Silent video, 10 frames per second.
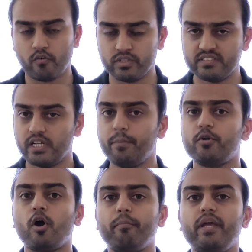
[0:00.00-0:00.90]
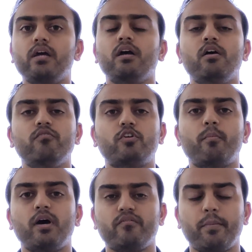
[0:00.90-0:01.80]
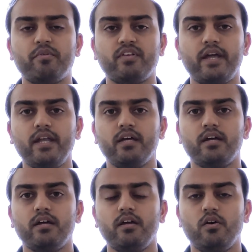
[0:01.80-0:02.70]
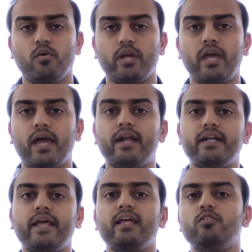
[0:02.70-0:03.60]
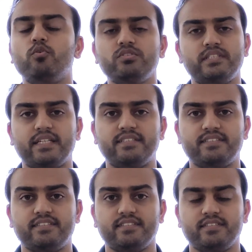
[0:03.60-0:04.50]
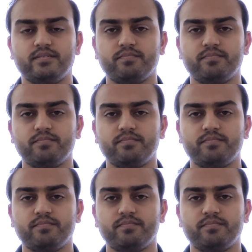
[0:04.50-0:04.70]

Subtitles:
of the same topic from our website, okay, and take those tests.